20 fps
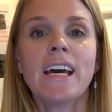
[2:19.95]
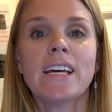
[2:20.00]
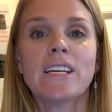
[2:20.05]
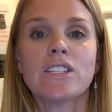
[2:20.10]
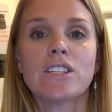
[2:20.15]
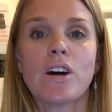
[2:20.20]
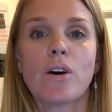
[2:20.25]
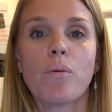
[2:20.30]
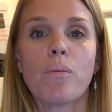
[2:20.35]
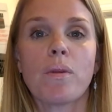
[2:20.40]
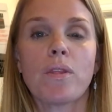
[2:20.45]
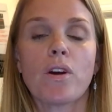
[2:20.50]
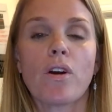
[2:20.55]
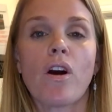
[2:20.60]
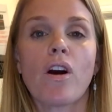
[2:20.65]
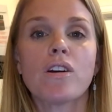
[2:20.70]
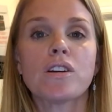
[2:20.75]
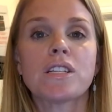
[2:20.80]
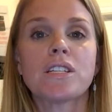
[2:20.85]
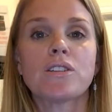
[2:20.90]
So, but there
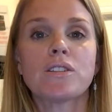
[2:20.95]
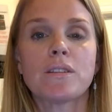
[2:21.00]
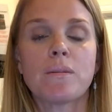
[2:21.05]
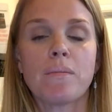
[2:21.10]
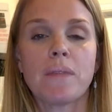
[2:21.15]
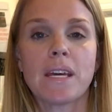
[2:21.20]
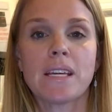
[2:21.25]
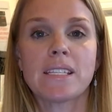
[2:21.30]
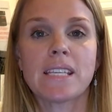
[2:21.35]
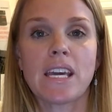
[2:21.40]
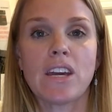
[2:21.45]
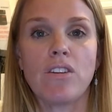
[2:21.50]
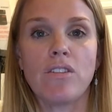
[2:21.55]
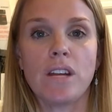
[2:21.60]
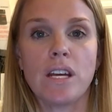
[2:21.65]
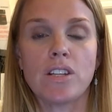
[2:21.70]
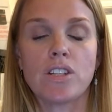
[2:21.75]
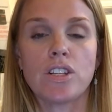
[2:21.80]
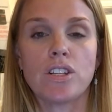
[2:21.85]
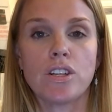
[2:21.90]
are still some things that you
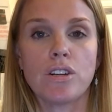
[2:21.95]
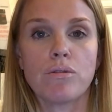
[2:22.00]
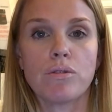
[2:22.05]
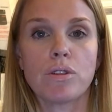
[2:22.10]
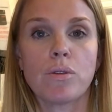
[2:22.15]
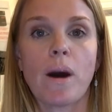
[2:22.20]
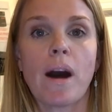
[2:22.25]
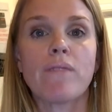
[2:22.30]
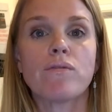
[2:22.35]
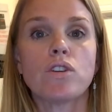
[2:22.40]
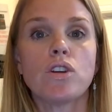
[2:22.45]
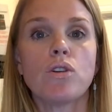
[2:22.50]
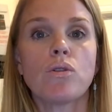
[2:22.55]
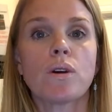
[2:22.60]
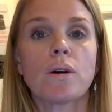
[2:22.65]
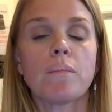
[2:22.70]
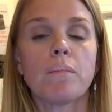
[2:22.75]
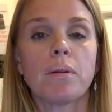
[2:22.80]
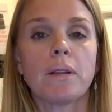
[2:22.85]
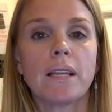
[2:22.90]
need to do. So after you
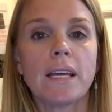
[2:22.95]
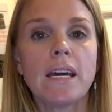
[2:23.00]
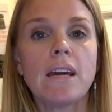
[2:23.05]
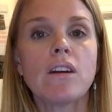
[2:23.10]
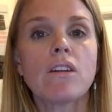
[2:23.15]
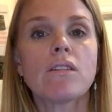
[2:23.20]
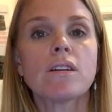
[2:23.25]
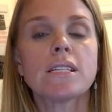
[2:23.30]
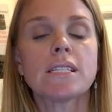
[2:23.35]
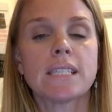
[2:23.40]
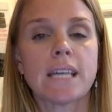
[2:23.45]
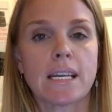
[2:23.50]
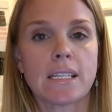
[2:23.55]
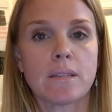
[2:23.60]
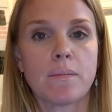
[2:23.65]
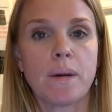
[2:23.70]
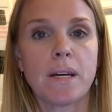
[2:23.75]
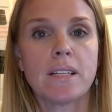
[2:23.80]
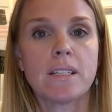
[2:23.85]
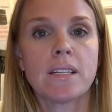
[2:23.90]
complete your
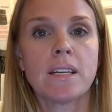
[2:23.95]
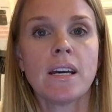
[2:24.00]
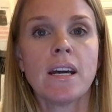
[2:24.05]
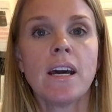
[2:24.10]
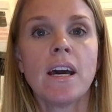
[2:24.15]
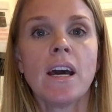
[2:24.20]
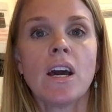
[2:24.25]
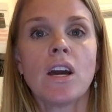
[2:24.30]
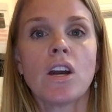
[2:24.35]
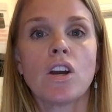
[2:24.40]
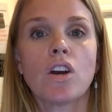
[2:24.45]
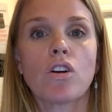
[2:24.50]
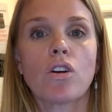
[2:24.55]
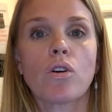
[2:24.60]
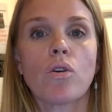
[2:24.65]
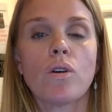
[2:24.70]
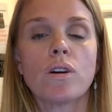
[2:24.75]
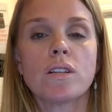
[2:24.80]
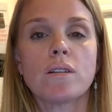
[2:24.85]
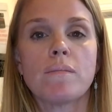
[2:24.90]
assessment, you're
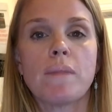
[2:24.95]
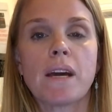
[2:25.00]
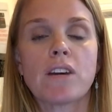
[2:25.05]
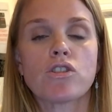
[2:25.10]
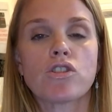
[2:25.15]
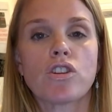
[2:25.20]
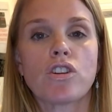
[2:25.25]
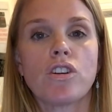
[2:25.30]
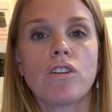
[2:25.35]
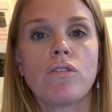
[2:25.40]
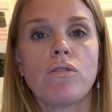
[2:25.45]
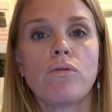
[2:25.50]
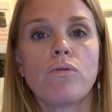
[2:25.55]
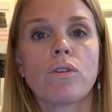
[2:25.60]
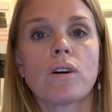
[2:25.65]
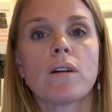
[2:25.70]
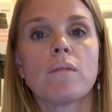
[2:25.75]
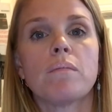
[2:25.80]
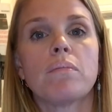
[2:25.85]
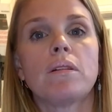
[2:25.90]
going to make sure you
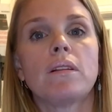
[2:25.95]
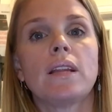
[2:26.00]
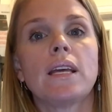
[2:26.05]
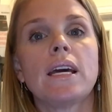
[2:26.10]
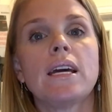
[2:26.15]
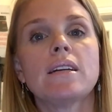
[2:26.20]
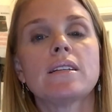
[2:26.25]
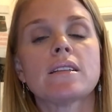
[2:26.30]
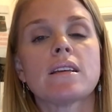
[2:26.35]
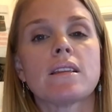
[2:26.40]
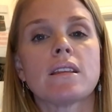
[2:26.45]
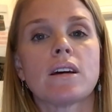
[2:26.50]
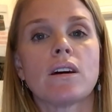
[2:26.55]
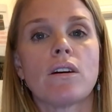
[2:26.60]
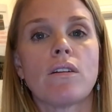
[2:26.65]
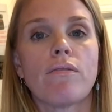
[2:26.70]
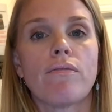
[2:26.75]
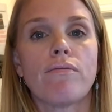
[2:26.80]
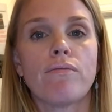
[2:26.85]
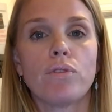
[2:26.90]
complete
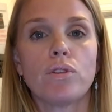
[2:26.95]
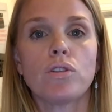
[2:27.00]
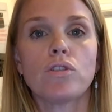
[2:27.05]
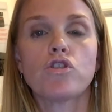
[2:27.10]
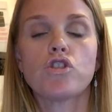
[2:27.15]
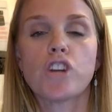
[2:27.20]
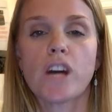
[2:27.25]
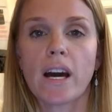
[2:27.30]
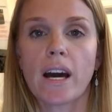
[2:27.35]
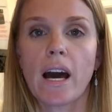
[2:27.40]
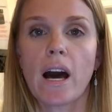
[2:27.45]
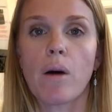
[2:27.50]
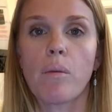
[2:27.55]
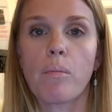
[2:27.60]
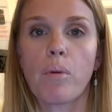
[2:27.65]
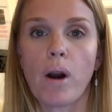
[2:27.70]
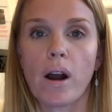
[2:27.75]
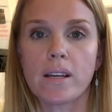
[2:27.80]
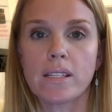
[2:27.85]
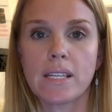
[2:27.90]
the full checkout
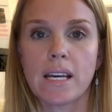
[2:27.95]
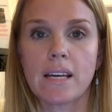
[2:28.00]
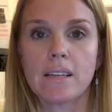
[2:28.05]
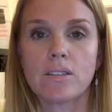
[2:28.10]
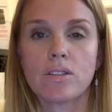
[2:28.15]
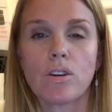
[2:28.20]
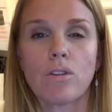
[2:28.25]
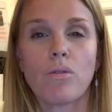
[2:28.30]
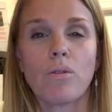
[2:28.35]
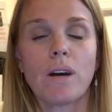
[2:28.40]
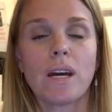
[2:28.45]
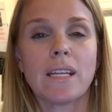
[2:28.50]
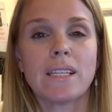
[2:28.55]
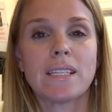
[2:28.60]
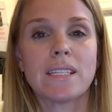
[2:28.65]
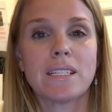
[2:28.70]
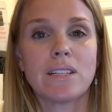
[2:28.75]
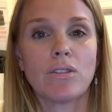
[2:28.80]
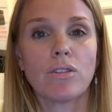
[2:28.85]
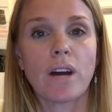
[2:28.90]
process. So
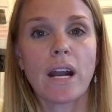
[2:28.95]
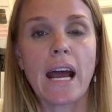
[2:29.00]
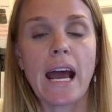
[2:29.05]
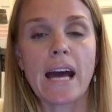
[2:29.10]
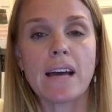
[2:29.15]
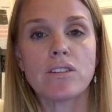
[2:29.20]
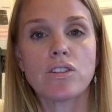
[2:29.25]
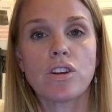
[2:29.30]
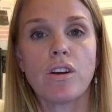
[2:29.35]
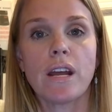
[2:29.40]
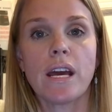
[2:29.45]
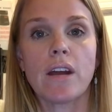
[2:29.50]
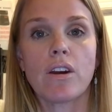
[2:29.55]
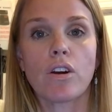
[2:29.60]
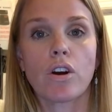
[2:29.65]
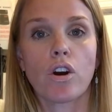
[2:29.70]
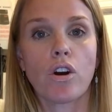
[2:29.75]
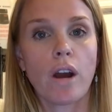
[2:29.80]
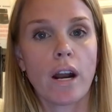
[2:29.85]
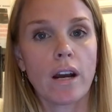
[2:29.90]
it's still going to ask you to
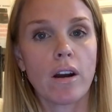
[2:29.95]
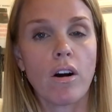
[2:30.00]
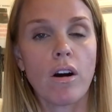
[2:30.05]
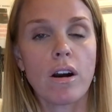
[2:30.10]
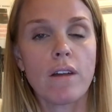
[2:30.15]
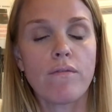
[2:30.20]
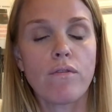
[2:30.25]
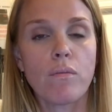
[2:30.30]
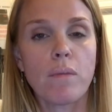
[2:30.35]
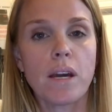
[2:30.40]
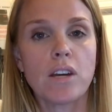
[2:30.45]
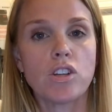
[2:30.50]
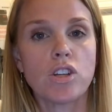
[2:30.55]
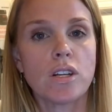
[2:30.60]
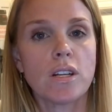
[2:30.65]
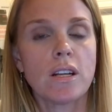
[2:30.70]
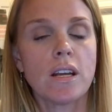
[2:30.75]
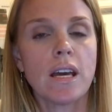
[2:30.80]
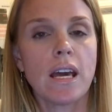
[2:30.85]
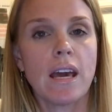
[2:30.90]
enter credit card
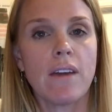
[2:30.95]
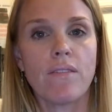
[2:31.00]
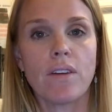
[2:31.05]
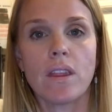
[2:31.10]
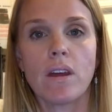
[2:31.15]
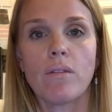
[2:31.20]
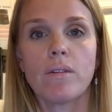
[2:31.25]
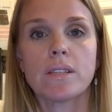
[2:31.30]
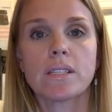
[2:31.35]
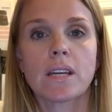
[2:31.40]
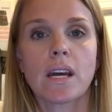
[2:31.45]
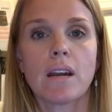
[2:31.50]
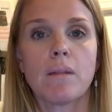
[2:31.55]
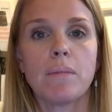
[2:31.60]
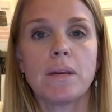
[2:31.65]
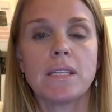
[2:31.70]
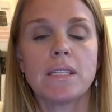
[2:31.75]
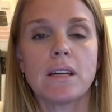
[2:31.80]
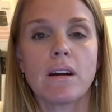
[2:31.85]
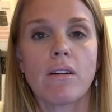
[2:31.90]
information, even though it's going to
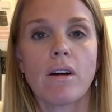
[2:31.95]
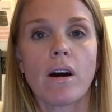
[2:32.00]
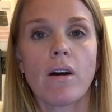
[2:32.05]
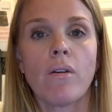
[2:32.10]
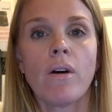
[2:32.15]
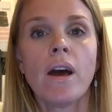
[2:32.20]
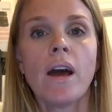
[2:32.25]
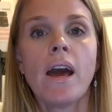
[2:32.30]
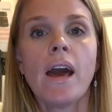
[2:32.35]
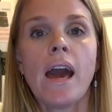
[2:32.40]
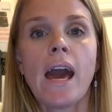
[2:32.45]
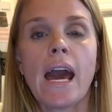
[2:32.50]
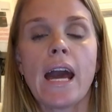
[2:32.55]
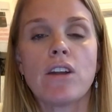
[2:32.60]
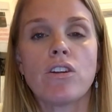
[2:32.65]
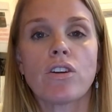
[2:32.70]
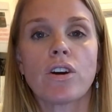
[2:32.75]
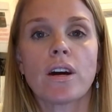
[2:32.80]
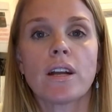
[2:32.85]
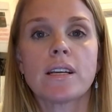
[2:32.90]
be 0,
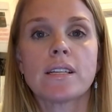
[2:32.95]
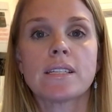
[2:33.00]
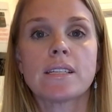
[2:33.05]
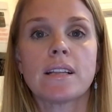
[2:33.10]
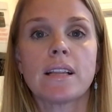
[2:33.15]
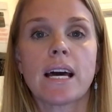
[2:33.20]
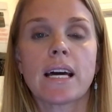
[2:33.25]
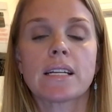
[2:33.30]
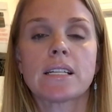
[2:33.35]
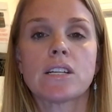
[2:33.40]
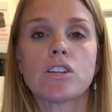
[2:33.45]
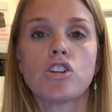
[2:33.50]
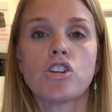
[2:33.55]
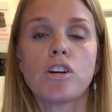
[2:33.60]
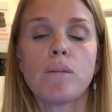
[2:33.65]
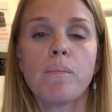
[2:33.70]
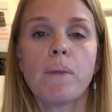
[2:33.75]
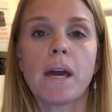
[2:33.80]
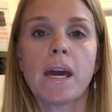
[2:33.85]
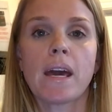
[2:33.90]
and you're going to select a
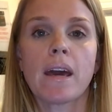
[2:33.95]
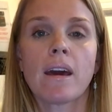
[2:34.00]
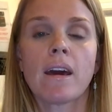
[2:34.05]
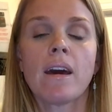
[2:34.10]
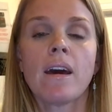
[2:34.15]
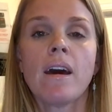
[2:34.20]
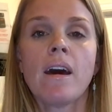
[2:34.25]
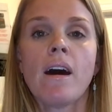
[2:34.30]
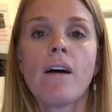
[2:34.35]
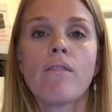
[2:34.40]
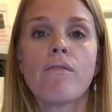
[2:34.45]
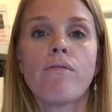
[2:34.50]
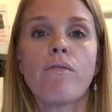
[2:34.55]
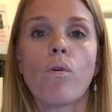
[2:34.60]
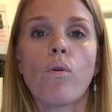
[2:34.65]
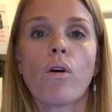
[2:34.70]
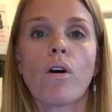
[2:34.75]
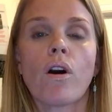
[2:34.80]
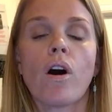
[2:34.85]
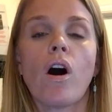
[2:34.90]
shipping
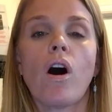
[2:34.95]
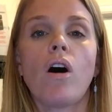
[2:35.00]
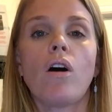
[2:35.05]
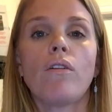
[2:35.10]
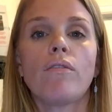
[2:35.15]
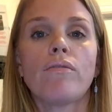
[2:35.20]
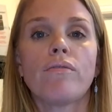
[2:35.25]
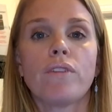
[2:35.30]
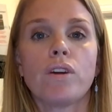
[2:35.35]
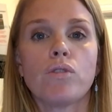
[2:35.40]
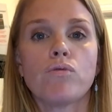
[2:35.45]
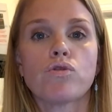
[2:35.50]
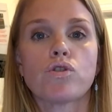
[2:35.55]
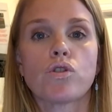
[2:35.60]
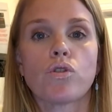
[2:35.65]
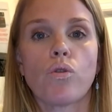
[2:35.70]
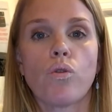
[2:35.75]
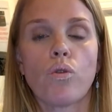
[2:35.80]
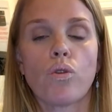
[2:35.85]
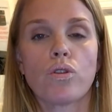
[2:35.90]
for all
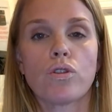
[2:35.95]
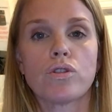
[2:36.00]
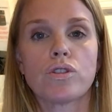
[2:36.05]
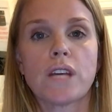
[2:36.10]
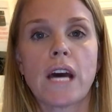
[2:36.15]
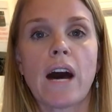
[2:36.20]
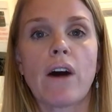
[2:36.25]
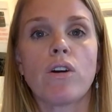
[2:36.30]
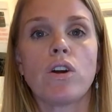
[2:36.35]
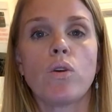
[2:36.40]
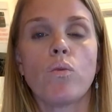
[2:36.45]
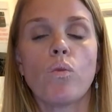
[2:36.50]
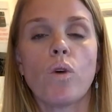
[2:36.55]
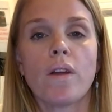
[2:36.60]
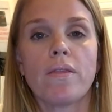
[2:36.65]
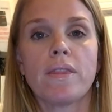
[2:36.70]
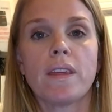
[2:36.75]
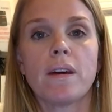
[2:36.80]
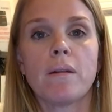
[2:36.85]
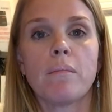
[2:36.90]
future orders, how you
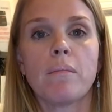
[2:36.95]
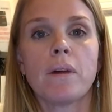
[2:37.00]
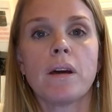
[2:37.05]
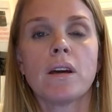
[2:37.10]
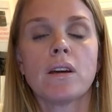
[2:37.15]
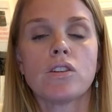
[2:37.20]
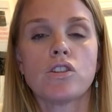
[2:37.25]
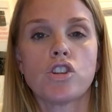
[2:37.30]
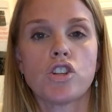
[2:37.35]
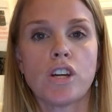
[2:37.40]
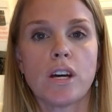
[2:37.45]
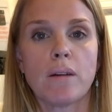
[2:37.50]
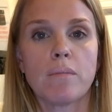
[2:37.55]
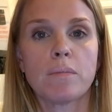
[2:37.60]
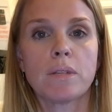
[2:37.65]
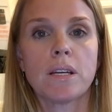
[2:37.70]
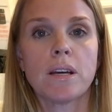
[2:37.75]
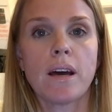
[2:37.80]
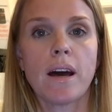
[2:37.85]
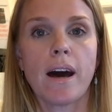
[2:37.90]
want them
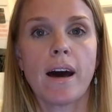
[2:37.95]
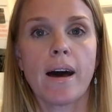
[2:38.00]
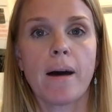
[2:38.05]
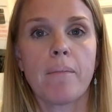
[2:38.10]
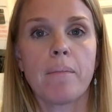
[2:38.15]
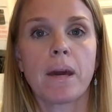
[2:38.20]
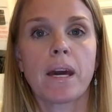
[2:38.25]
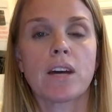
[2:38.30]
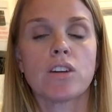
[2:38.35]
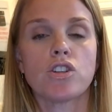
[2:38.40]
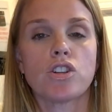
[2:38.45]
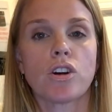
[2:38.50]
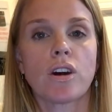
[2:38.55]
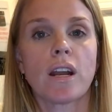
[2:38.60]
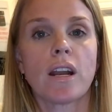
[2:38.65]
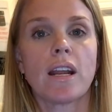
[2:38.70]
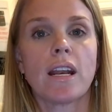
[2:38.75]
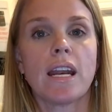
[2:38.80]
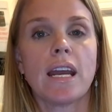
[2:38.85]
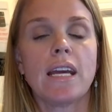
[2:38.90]
shipped, because you're
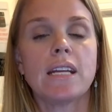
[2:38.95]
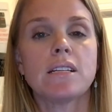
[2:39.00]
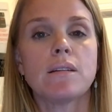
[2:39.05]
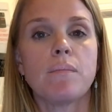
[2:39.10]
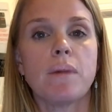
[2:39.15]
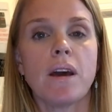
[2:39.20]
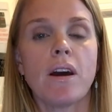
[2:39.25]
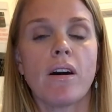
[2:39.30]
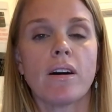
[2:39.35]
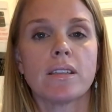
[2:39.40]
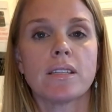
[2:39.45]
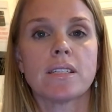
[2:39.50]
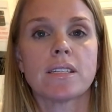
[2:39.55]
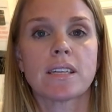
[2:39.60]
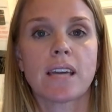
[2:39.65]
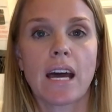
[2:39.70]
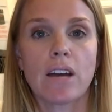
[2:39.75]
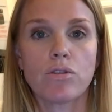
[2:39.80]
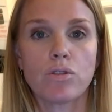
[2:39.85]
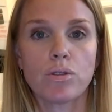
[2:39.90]
going to need to be on
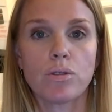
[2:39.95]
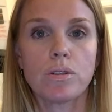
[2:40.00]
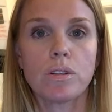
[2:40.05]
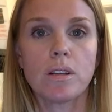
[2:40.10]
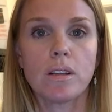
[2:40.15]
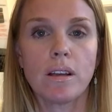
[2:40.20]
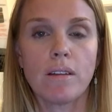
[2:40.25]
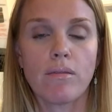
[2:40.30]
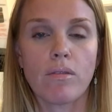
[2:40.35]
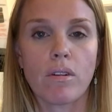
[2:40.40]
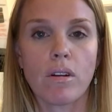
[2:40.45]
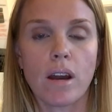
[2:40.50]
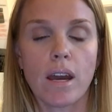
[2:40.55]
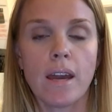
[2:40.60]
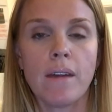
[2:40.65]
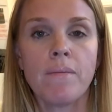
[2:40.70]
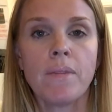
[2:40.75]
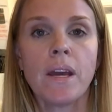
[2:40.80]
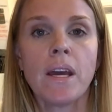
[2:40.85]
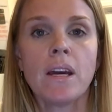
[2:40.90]
scheduled
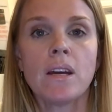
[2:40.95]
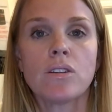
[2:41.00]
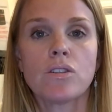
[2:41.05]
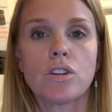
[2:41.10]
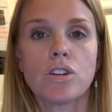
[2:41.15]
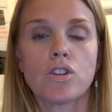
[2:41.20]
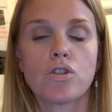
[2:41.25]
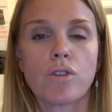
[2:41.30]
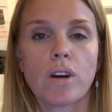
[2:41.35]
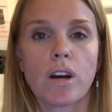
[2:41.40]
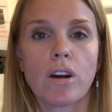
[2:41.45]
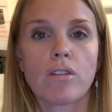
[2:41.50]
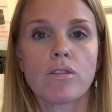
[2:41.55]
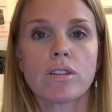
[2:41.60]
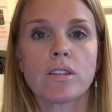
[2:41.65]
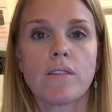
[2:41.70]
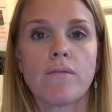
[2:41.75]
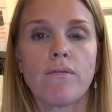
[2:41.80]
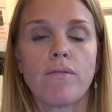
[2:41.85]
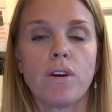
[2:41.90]
delivery to trigger
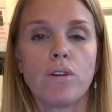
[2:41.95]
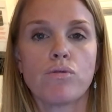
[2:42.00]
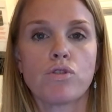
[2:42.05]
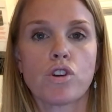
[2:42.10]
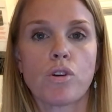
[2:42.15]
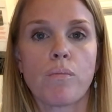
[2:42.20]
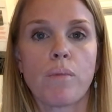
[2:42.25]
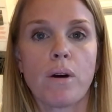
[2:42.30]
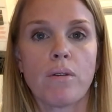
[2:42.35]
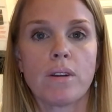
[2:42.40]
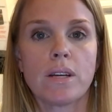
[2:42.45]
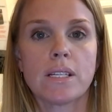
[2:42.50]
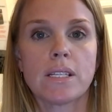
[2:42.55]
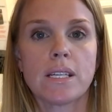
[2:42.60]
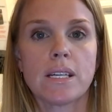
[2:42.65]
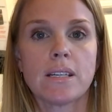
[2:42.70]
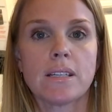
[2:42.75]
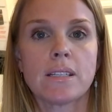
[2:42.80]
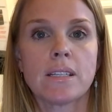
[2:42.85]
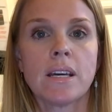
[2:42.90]
some future
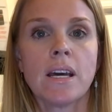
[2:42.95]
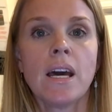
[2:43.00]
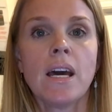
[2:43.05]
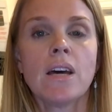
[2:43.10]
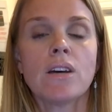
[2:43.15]
bonuses.